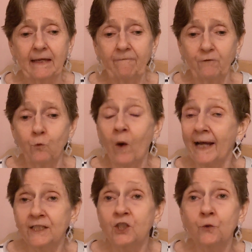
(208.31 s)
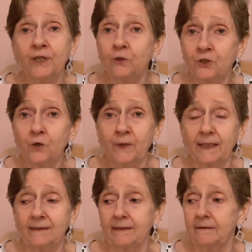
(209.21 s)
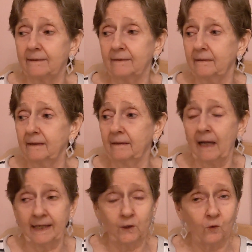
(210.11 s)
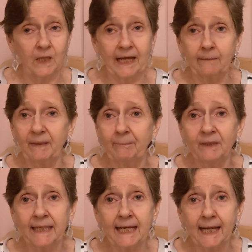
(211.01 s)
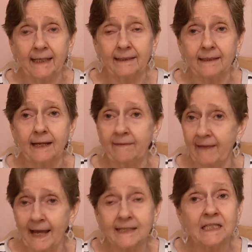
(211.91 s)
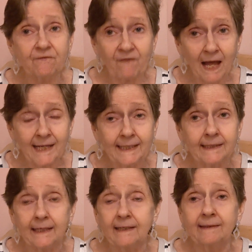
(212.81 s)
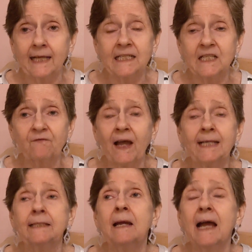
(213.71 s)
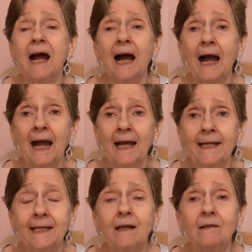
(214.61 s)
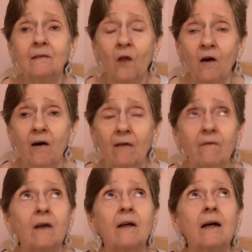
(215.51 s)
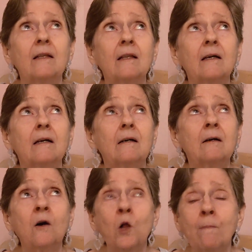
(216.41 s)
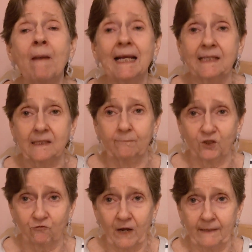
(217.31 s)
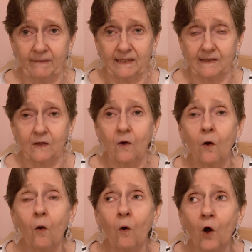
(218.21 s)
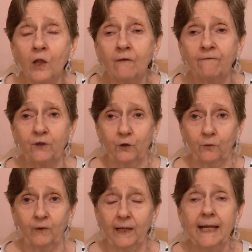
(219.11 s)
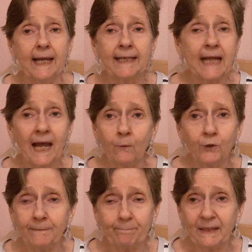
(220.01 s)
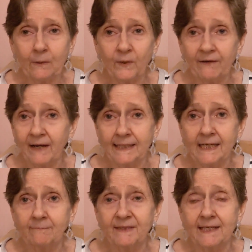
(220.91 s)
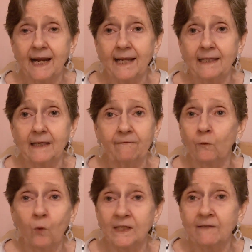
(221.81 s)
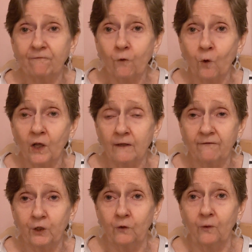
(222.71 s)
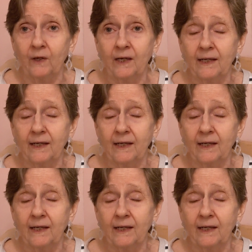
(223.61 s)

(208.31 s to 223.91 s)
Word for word: if you want to do it, you do it. I know a lot of people can't, and that is fine. That is fine. I love all my subscribers, all of you. And I wouldn't be where I am today if it wasn't for all of you.